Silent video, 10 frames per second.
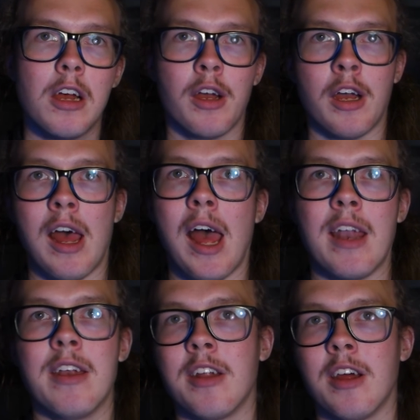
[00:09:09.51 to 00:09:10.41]

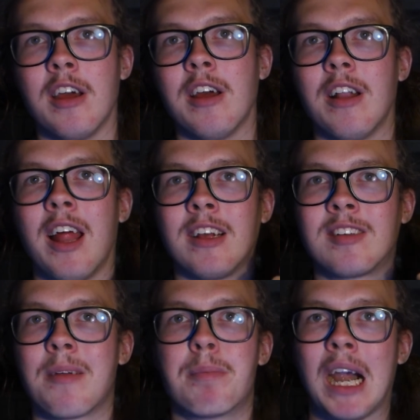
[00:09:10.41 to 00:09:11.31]
and like
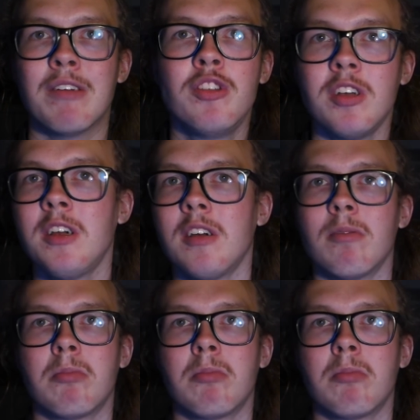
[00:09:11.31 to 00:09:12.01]
some privacy.